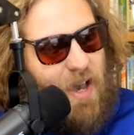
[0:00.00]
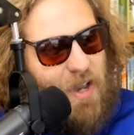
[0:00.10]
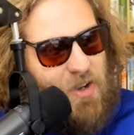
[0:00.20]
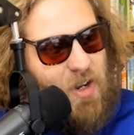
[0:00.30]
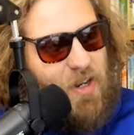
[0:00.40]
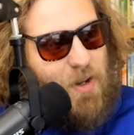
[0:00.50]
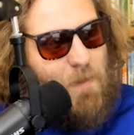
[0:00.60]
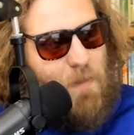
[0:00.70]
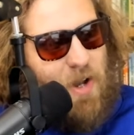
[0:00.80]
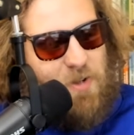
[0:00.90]
You're getting a
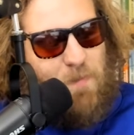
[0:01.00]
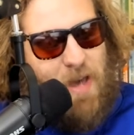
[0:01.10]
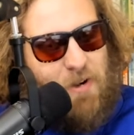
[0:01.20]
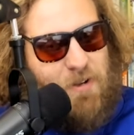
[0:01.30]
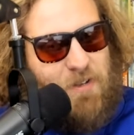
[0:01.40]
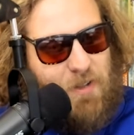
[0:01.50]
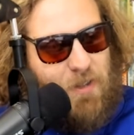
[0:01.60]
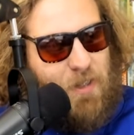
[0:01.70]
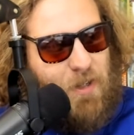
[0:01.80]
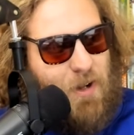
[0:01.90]
much better deal
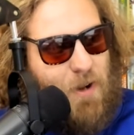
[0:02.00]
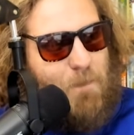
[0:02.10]
here,